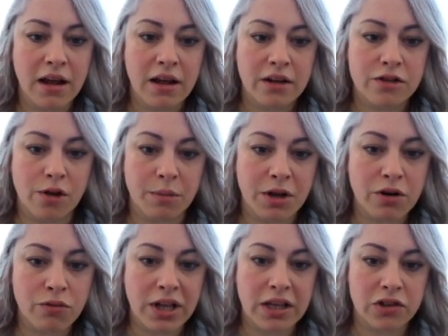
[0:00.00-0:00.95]
so I'm going to
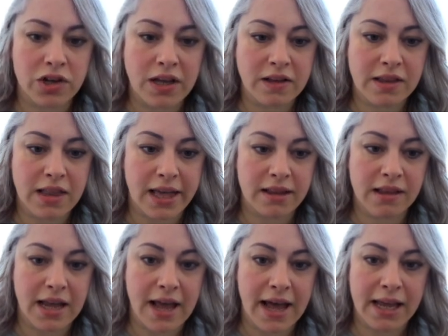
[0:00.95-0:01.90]
readjust that
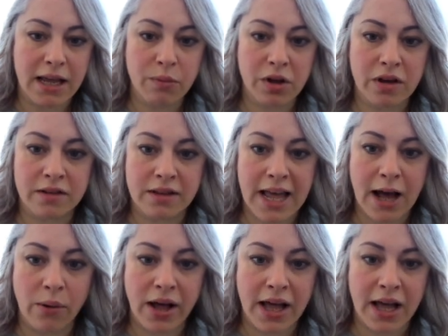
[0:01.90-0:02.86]
TA because
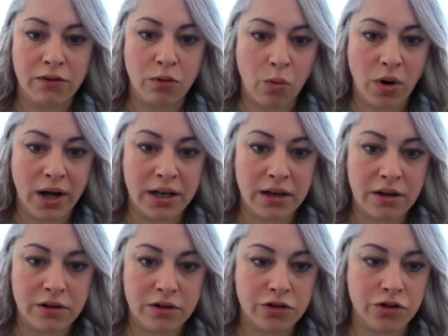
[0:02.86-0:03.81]
now I have 1,
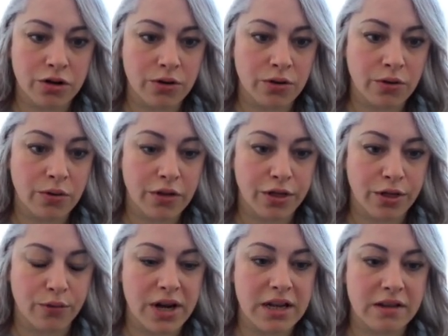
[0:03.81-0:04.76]
2,
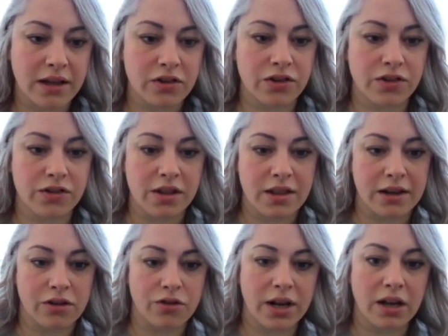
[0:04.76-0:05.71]
3 touches to
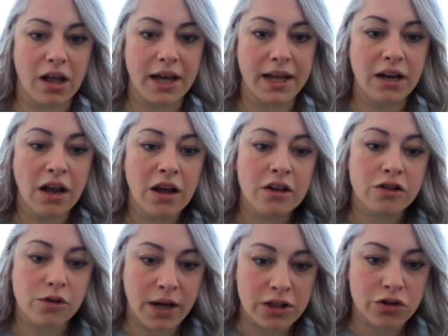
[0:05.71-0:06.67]
that trend line.
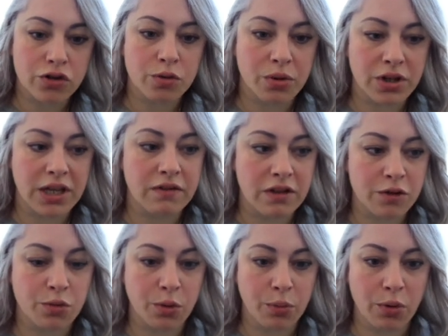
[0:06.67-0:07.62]
So I do believe this
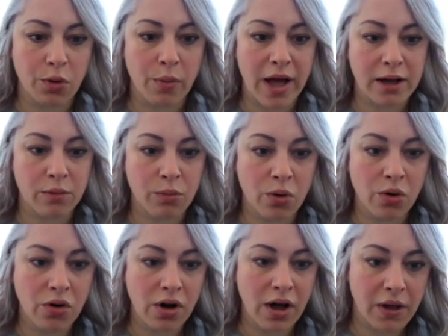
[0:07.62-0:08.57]
will pull back
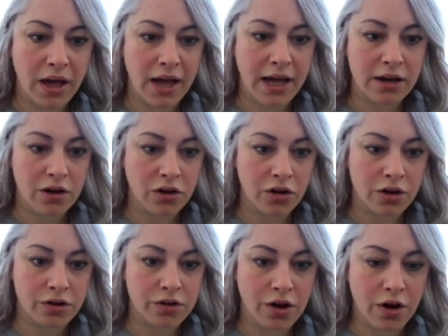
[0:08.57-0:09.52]
more. I had an
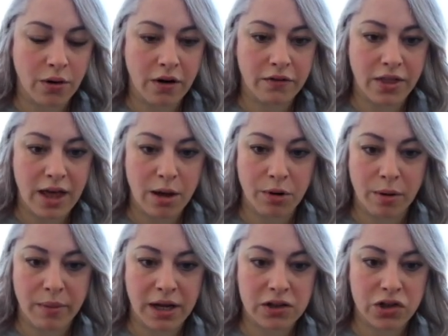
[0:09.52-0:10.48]
alert to go off there, but
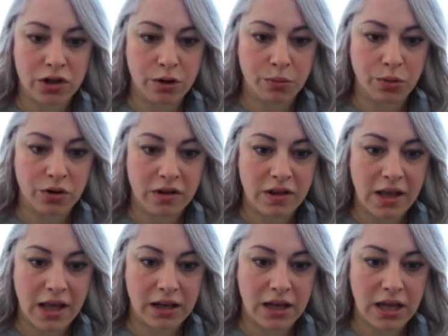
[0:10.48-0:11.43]
I'm actually going to put it
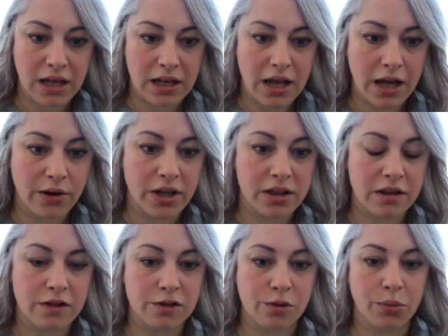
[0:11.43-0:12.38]
down here now at
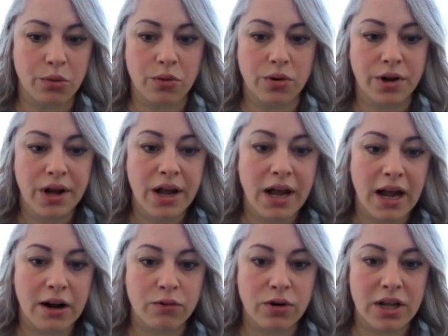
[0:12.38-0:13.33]
this support
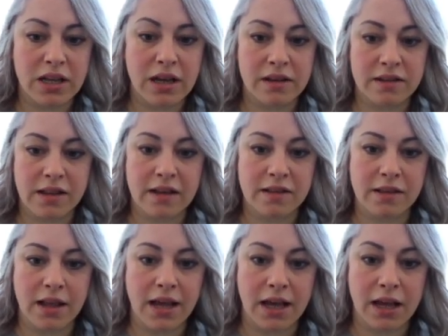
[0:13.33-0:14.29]
and reassess
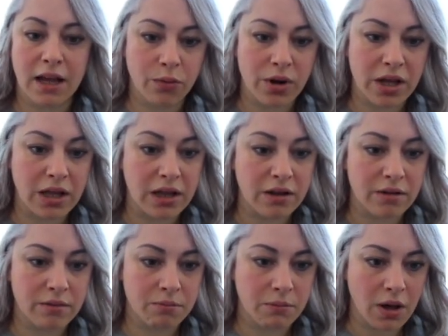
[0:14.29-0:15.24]
there. If we
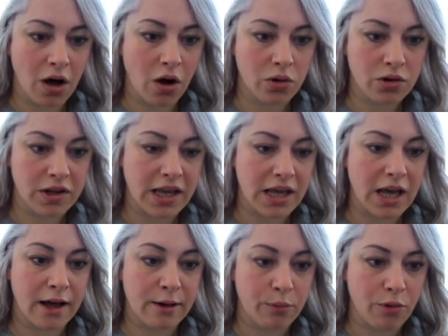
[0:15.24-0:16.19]
hold
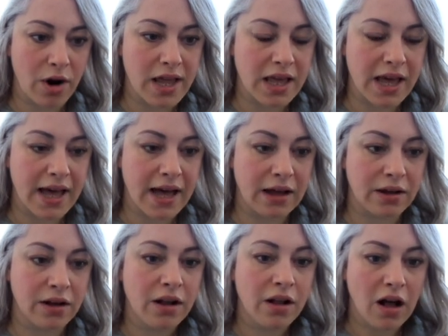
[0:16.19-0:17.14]
here, break out,
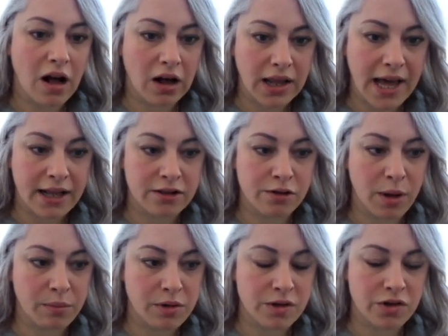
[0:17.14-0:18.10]
I'll add to
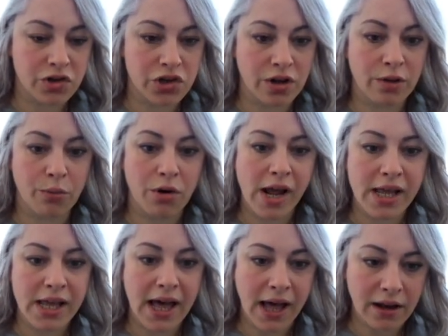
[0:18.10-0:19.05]
my position on the
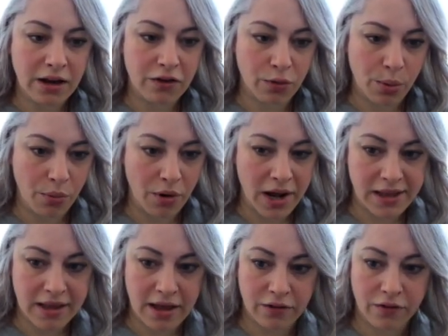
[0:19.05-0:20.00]
breakout. If we break
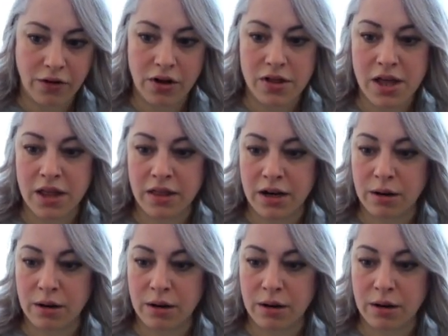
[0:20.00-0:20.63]
down further, then I'm